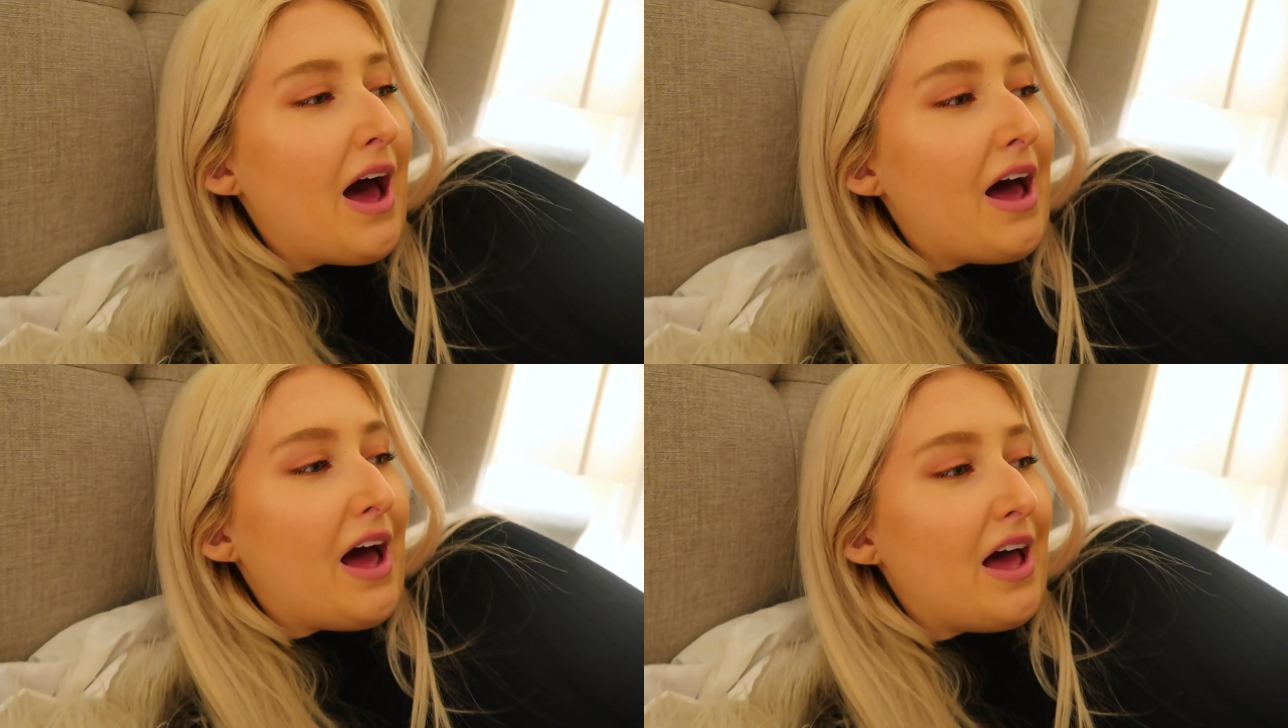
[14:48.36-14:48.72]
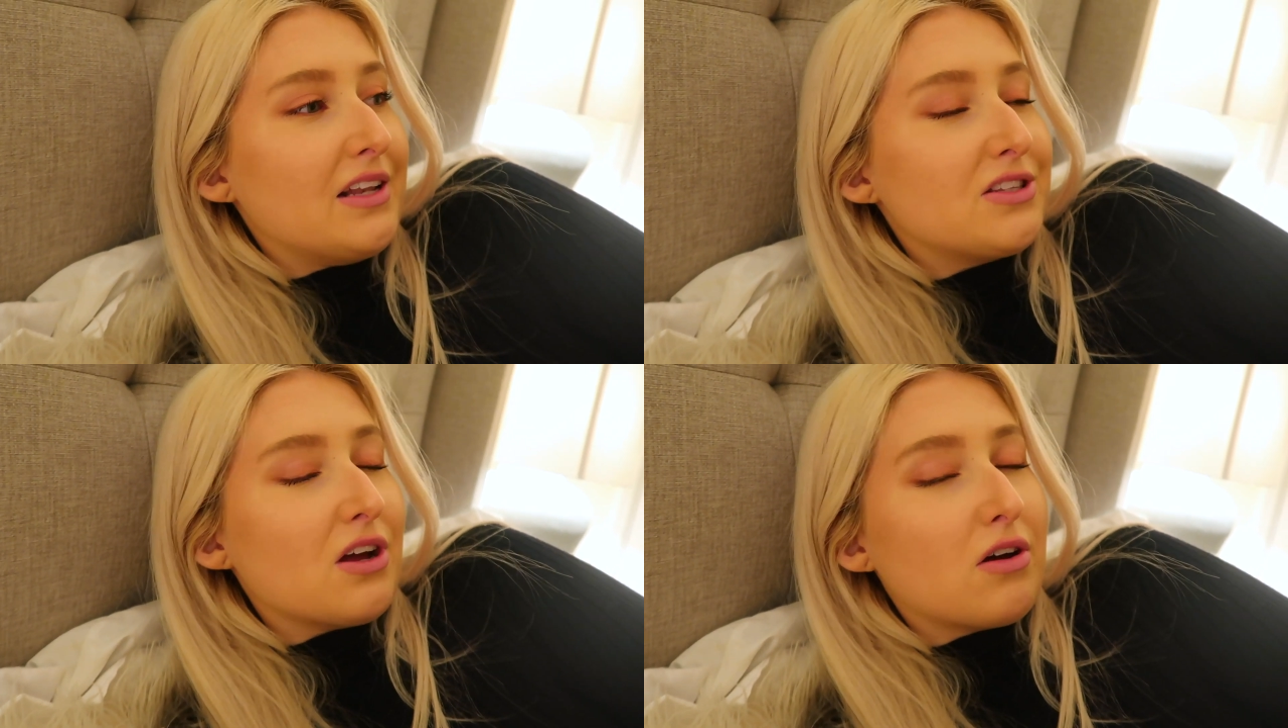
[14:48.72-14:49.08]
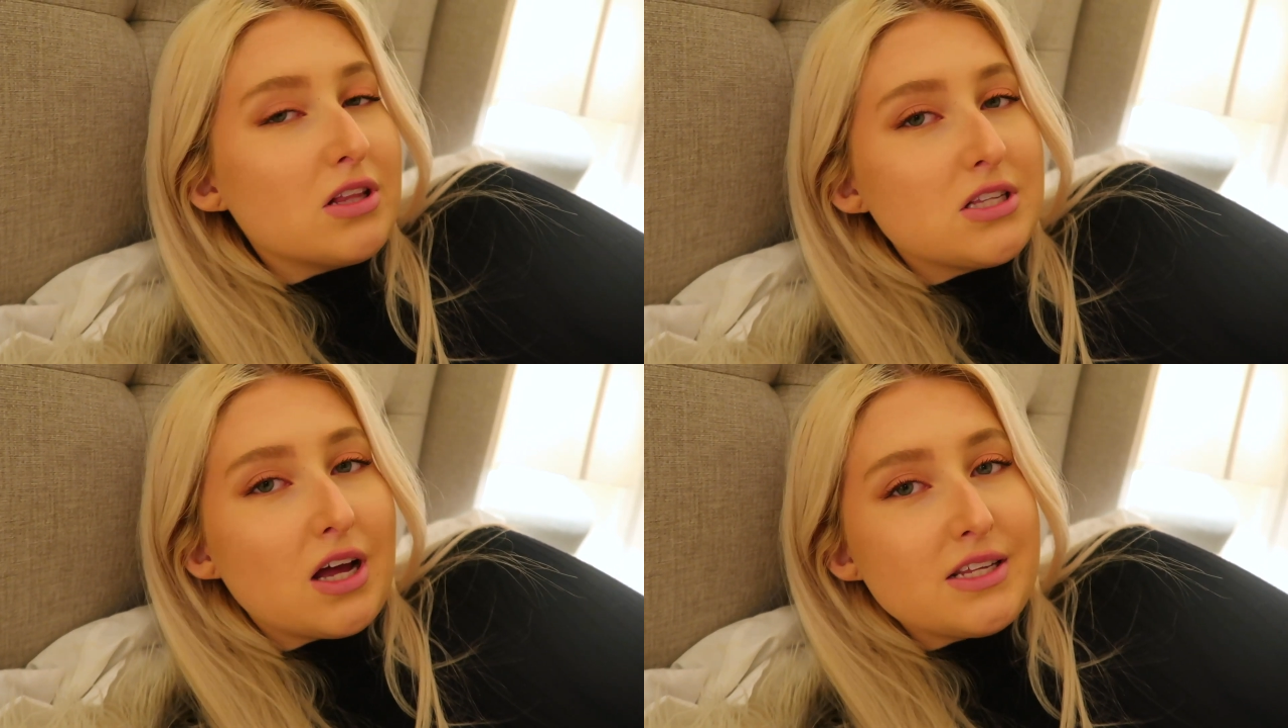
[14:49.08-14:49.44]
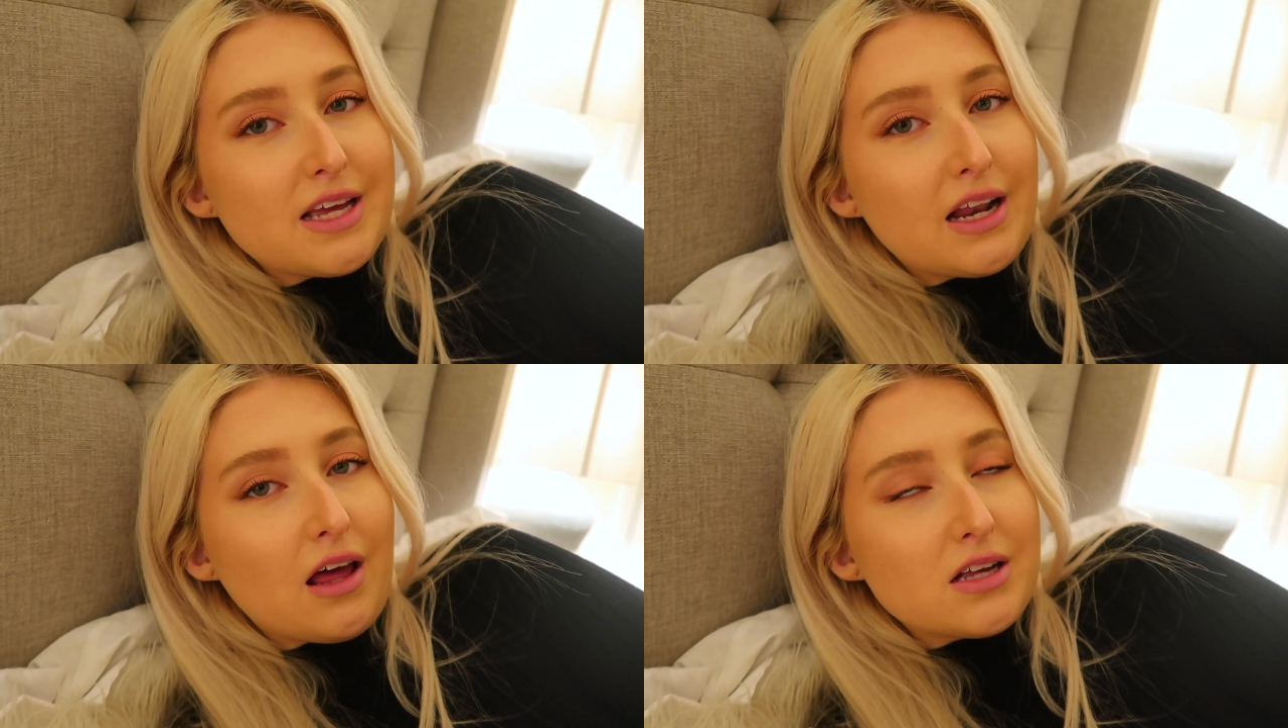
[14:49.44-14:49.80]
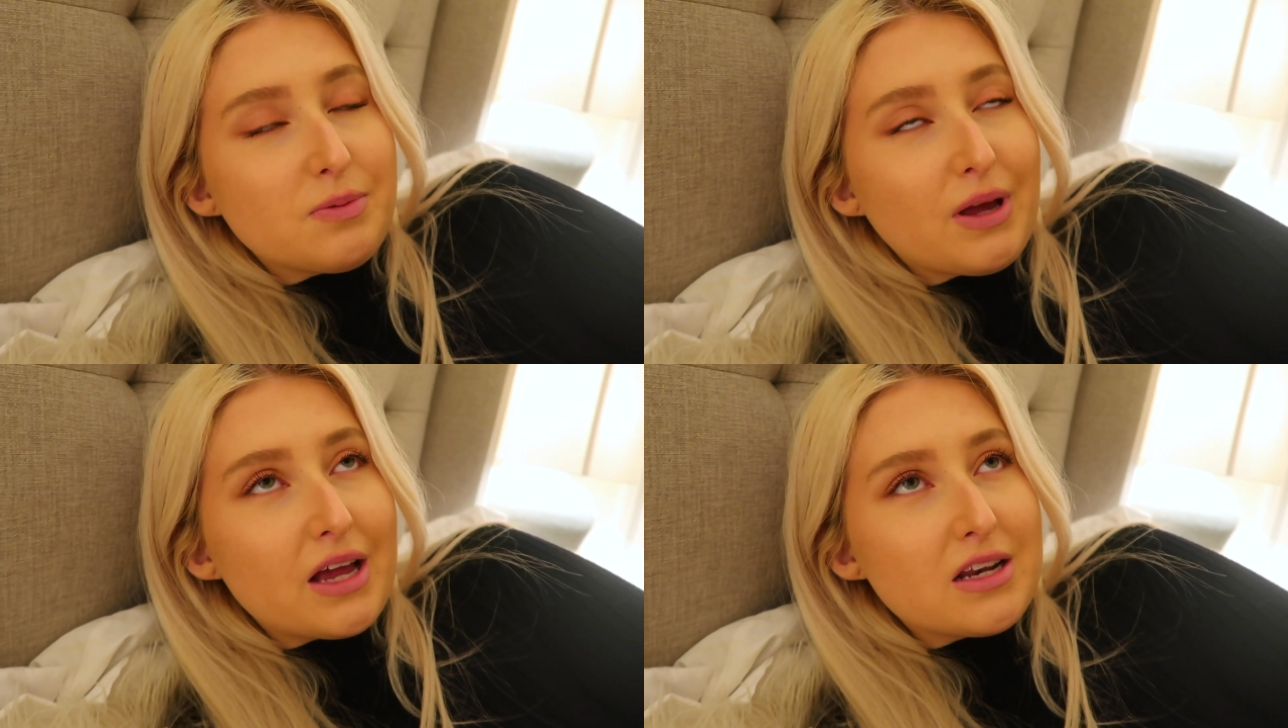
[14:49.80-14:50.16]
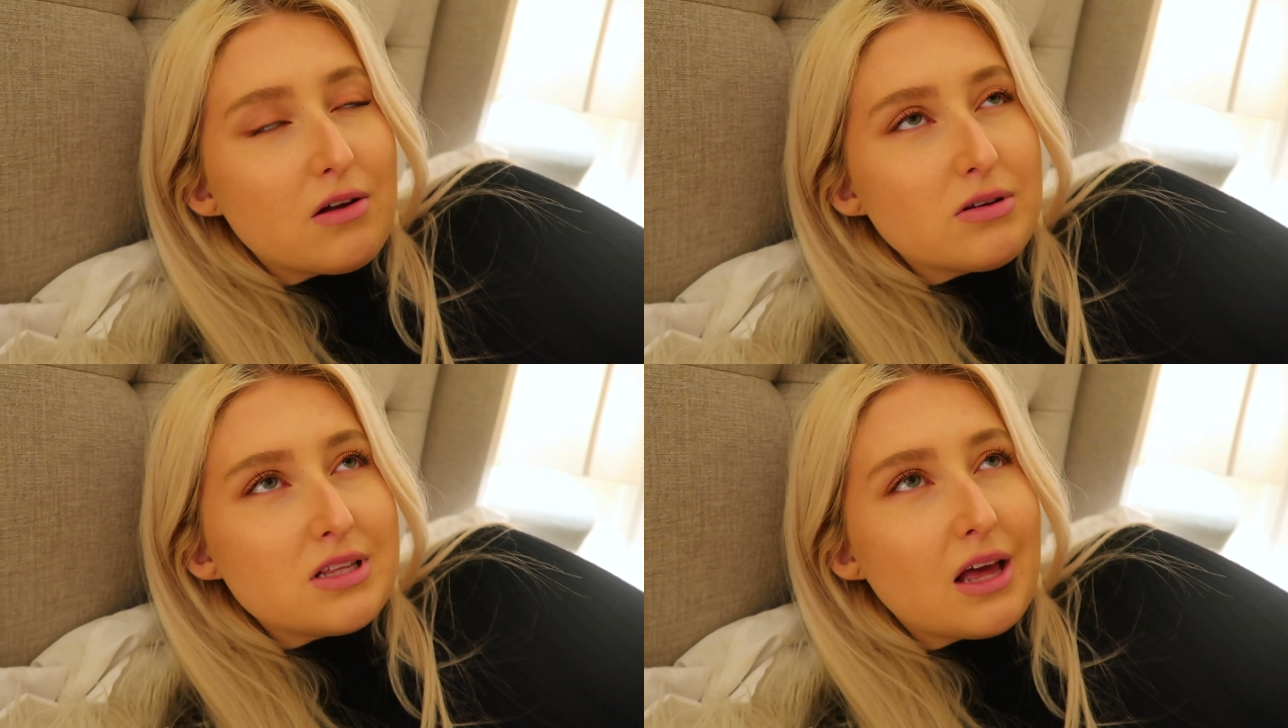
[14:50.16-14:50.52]
And I got this idea last weekend
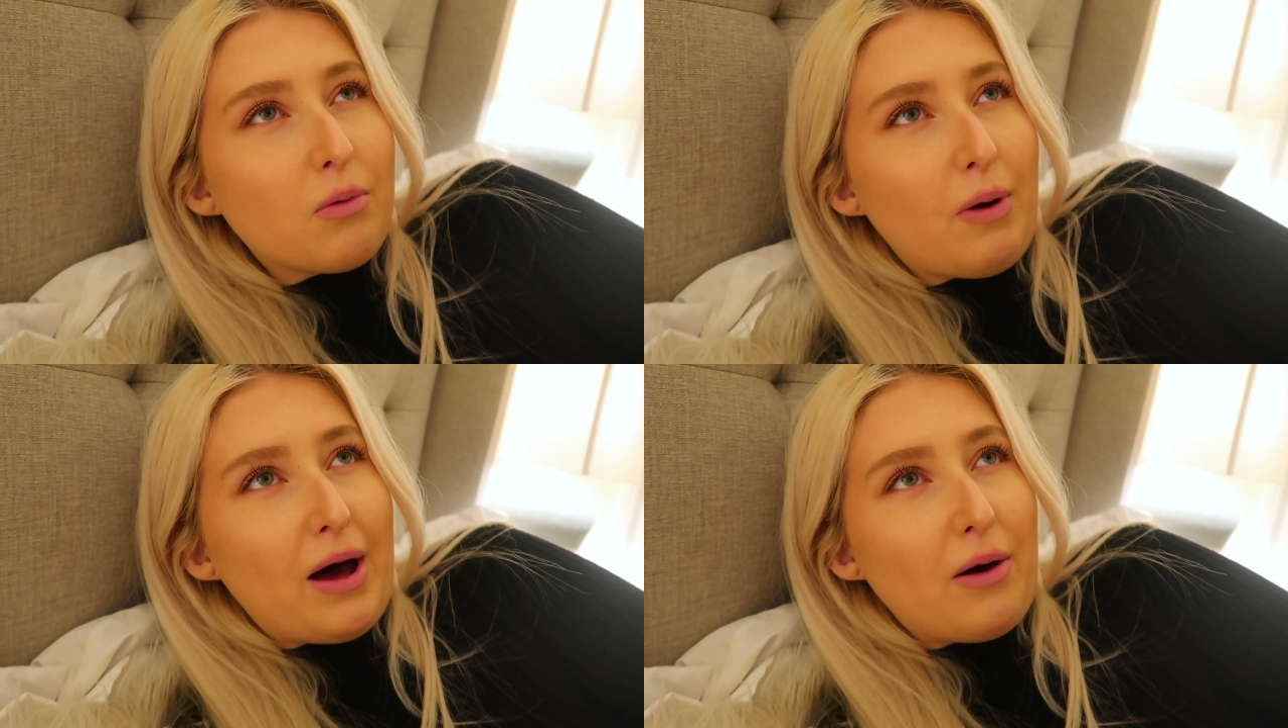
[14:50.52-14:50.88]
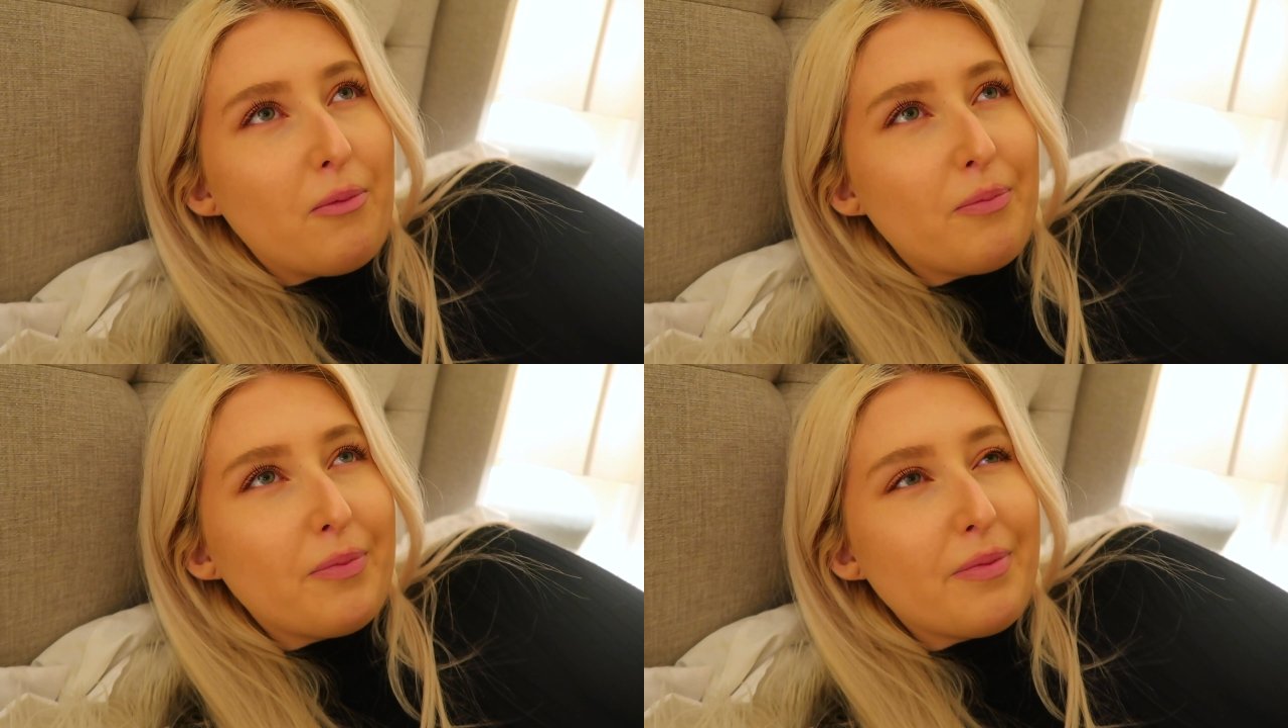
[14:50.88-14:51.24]
and I was like, wow,